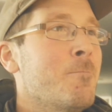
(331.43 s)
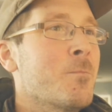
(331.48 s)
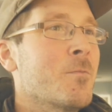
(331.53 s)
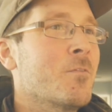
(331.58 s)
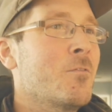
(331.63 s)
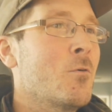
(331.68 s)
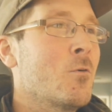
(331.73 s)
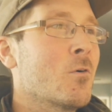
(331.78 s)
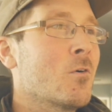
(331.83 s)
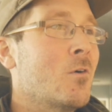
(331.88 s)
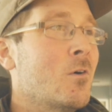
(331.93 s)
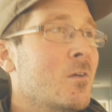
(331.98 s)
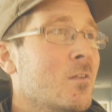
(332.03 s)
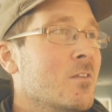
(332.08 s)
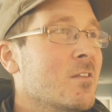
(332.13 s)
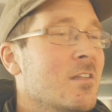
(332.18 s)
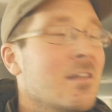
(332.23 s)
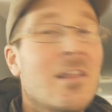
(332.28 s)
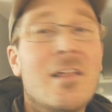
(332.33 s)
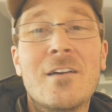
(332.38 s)
for all
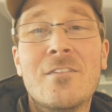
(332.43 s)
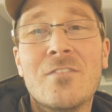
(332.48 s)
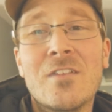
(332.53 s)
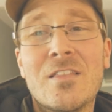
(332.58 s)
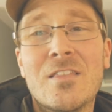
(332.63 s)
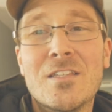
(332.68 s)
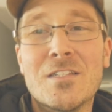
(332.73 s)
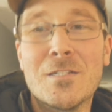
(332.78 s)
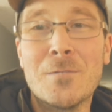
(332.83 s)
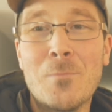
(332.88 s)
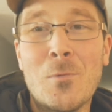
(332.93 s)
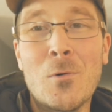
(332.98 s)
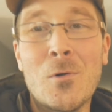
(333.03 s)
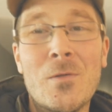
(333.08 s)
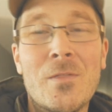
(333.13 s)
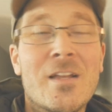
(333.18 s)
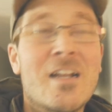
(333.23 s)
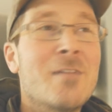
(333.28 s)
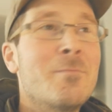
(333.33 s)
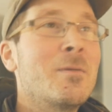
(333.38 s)
of the love and the
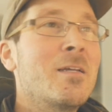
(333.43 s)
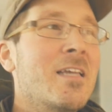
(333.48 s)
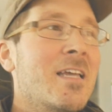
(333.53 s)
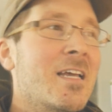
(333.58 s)
support that I've been